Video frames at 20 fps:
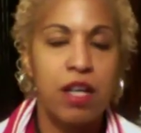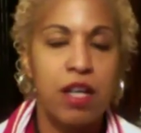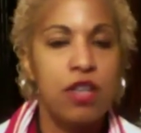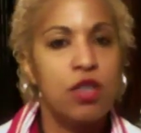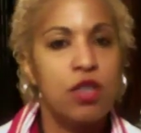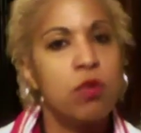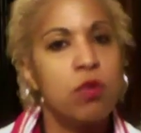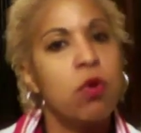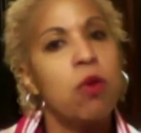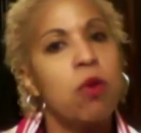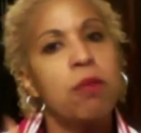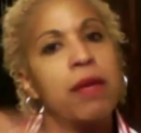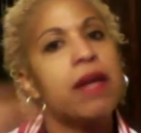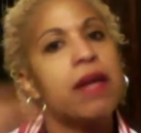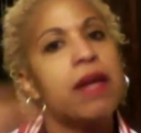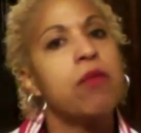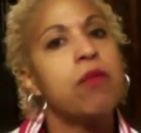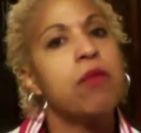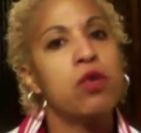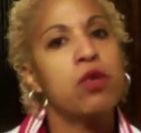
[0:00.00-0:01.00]
You won't make
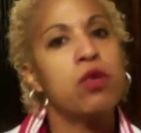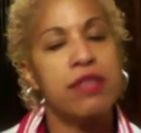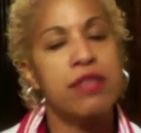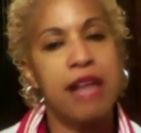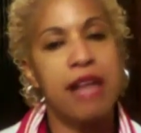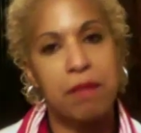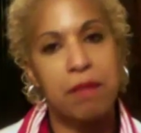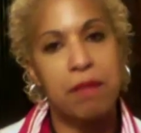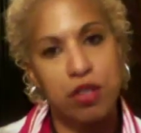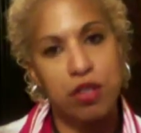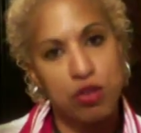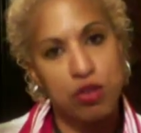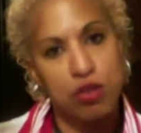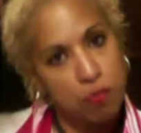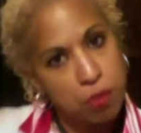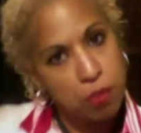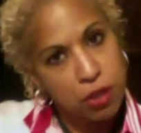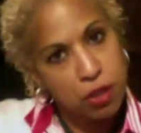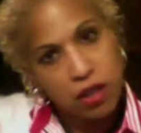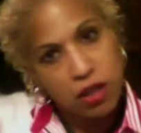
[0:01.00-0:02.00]
more than that because you've
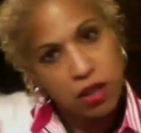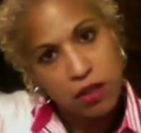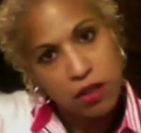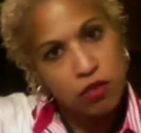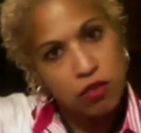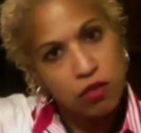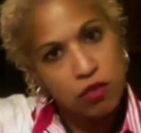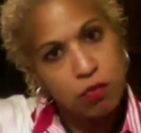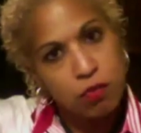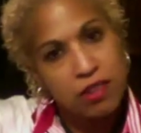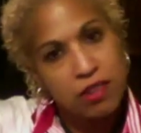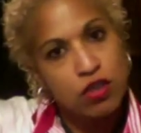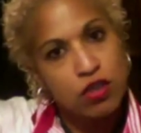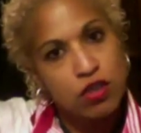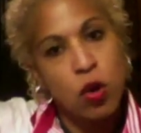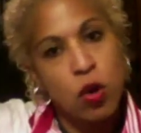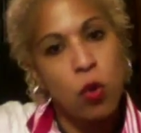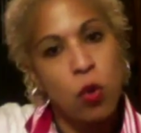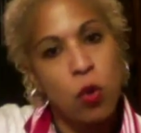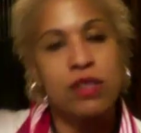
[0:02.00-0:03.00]
put this
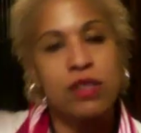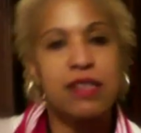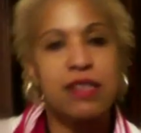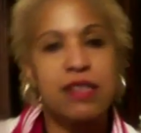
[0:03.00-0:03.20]
golden